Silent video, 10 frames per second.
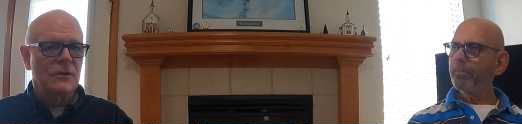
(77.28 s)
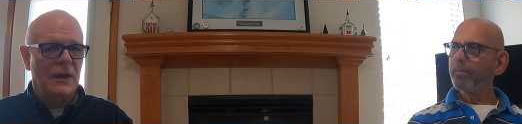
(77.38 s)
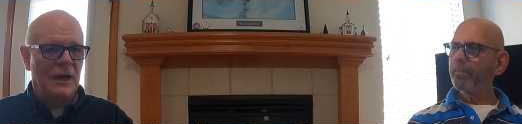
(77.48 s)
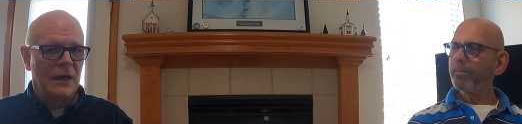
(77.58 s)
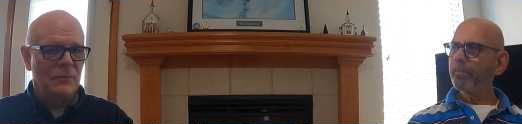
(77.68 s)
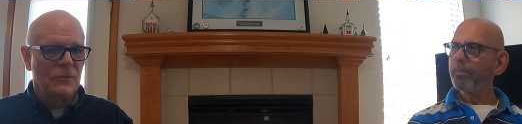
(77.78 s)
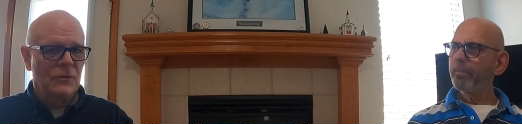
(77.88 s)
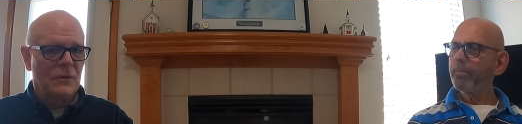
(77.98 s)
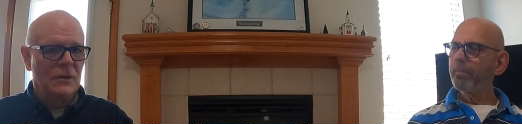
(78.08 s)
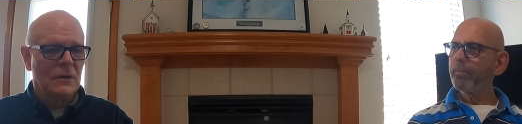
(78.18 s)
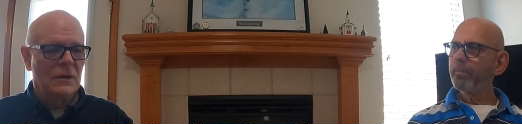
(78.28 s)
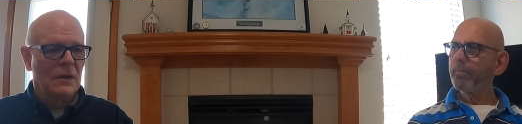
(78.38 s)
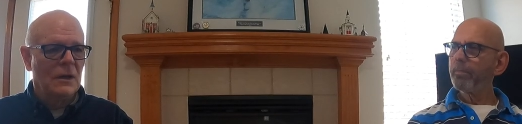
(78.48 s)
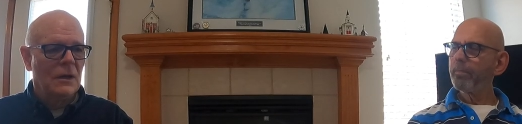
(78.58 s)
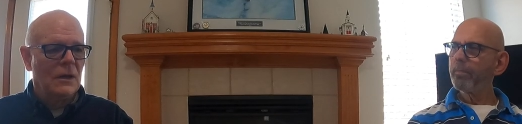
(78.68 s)
Speaker 1: of the times.
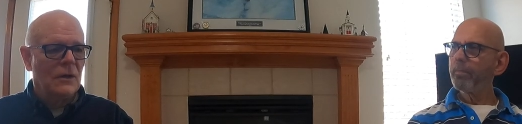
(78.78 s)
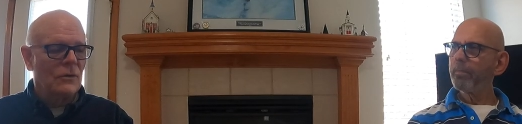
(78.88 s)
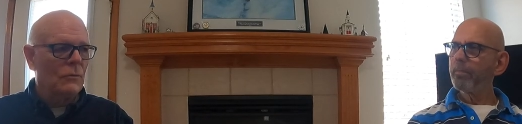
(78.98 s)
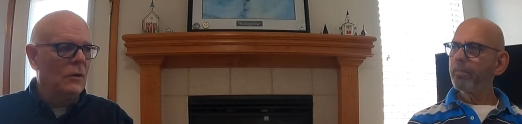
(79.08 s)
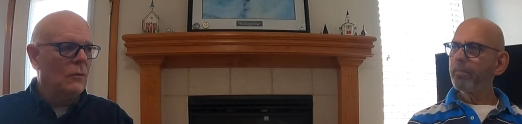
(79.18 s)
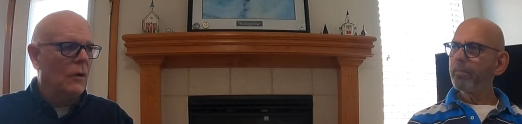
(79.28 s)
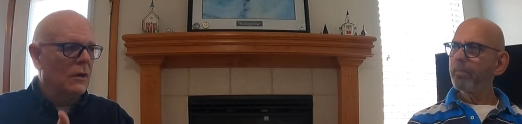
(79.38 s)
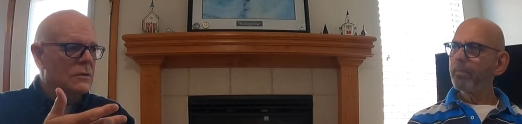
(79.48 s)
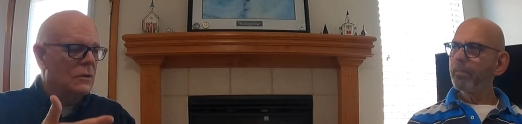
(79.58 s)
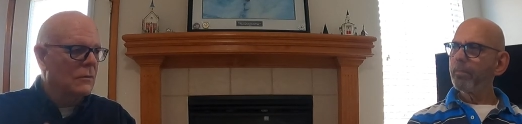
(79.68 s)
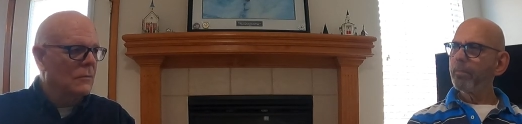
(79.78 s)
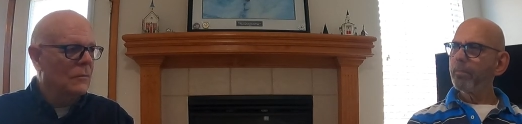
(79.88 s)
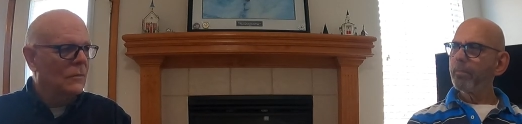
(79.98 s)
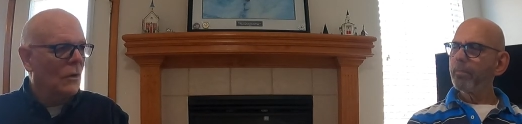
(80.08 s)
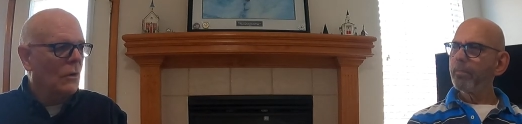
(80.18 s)
So, Rudy, why don't you
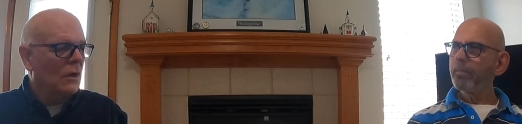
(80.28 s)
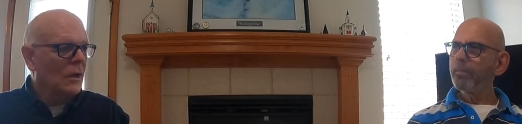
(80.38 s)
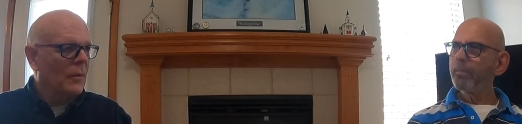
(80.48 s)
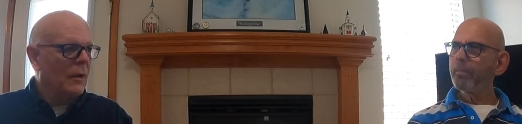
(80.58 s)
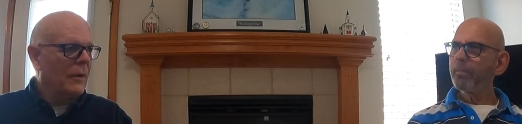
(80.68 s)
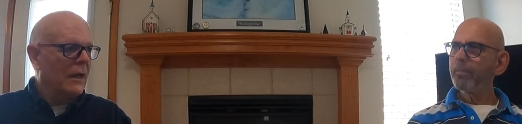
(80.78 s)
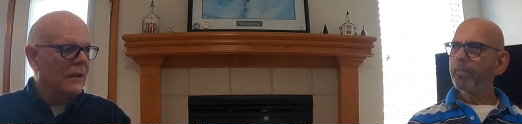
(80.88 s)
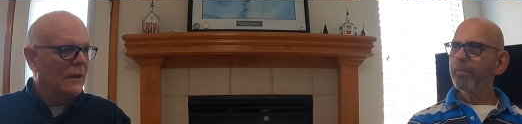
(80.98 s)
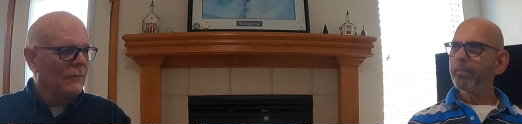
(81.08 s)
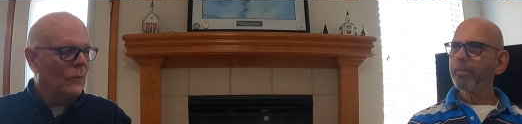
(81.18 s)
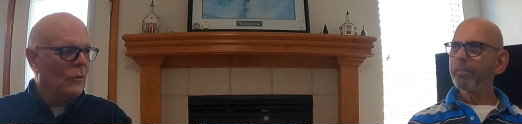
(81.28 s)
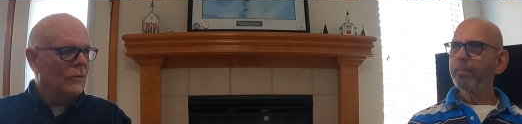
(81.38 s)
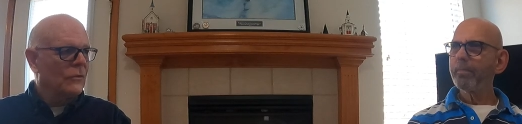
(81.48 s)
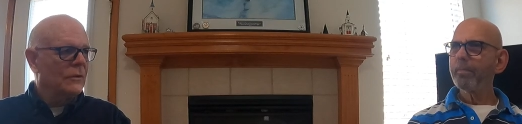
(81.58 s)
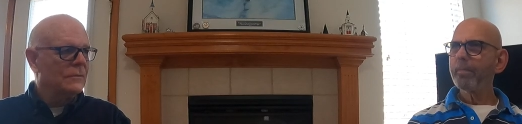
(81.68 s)
talk a little bit about that
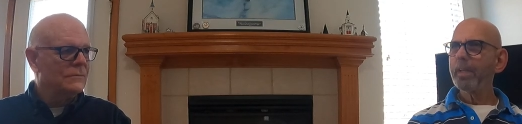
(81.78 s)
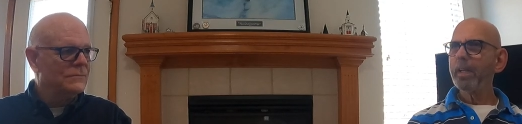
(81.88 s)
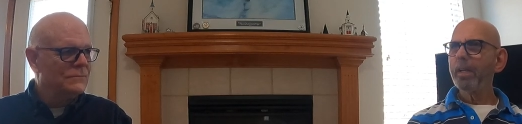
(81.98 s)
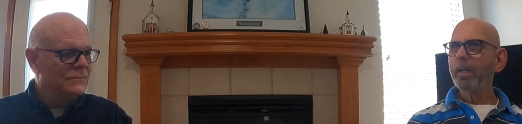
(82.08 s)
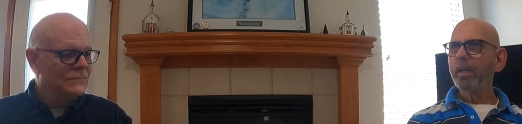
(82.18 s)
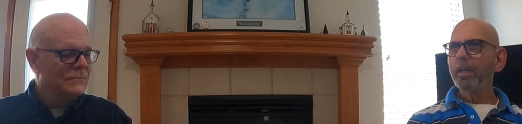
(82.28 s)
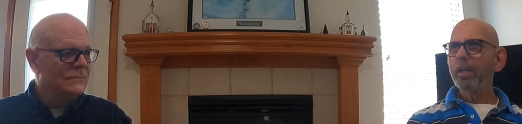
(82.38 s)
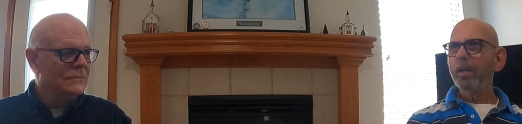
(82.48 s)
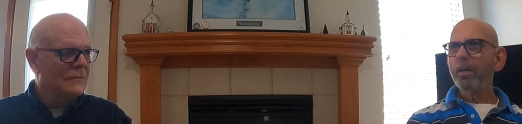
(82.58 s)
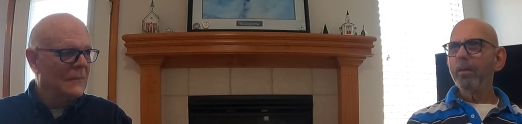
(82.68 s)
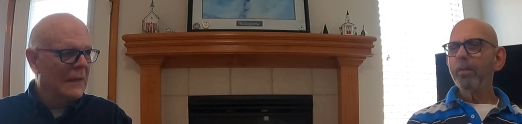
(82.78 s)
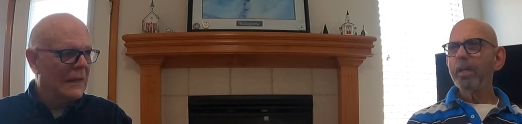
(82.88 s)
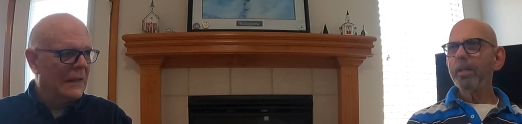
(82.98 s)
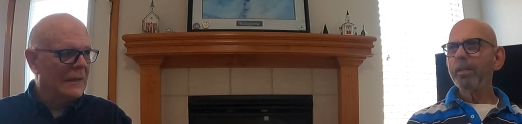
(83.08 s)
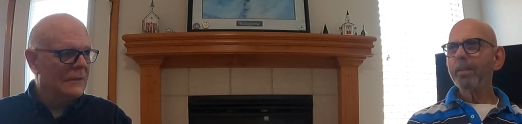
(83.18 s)
for us?
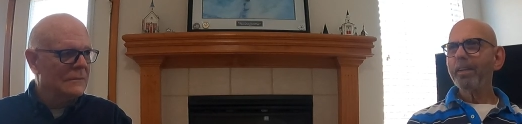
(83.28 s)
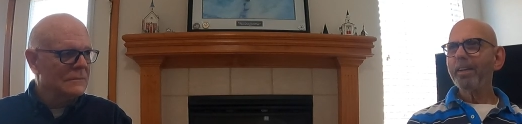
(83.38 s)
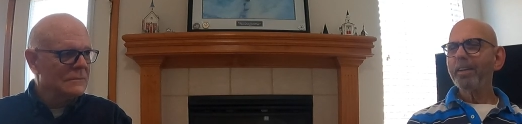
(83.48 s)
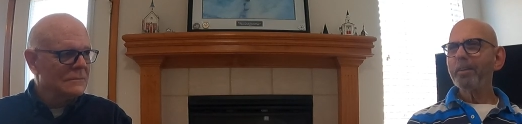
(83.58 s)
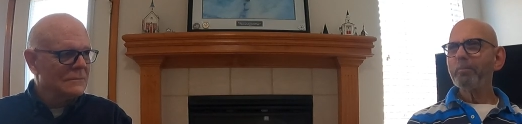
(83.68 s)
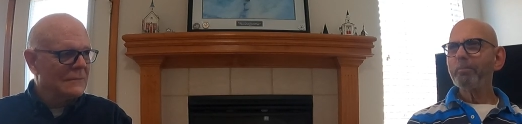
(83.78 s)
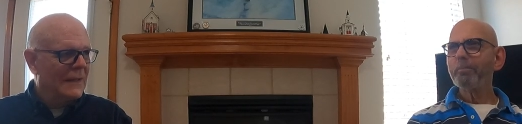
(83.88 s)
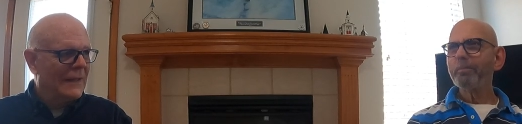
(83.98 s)
Speaker 2: Well, uh,